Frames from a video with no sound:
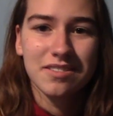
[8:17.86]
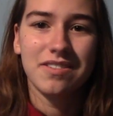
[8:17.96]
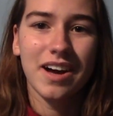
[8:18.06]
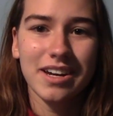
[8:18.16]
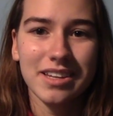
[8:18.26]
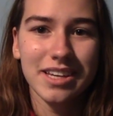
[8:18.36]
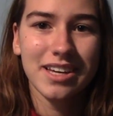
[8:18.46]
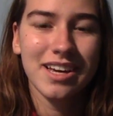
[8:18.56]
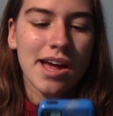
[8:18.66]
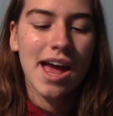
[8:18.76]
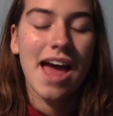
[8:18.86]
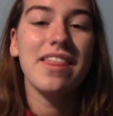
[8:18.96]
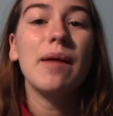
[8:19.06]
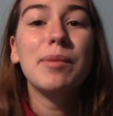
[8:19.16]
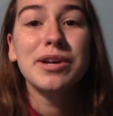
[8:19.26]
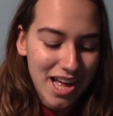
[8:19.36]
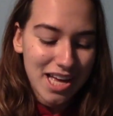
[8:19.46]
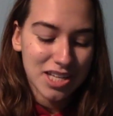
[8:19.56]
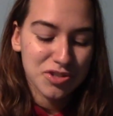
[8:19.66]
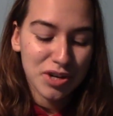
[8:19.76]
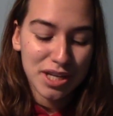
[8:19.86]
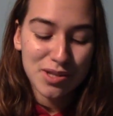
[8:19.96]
finally. And that book is History